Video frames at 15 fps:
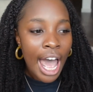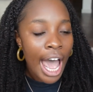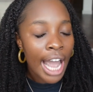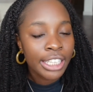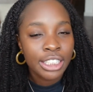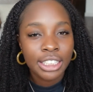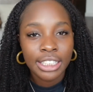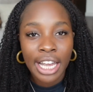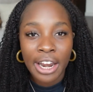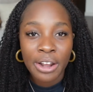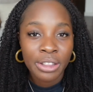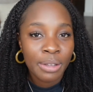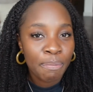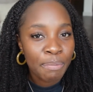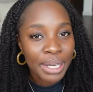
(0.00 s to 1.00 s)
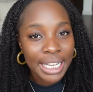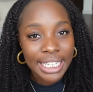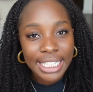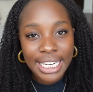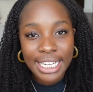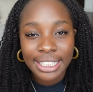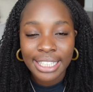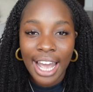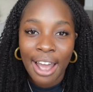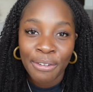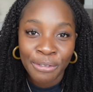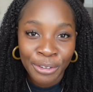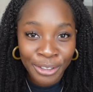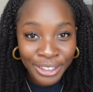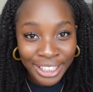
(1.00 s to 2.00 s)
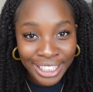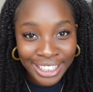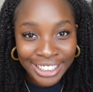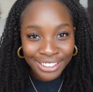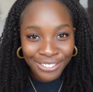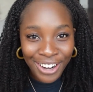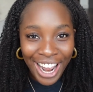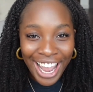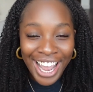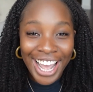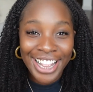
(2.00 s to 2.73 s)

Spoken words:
I just tan on the beach and it's effortless, right?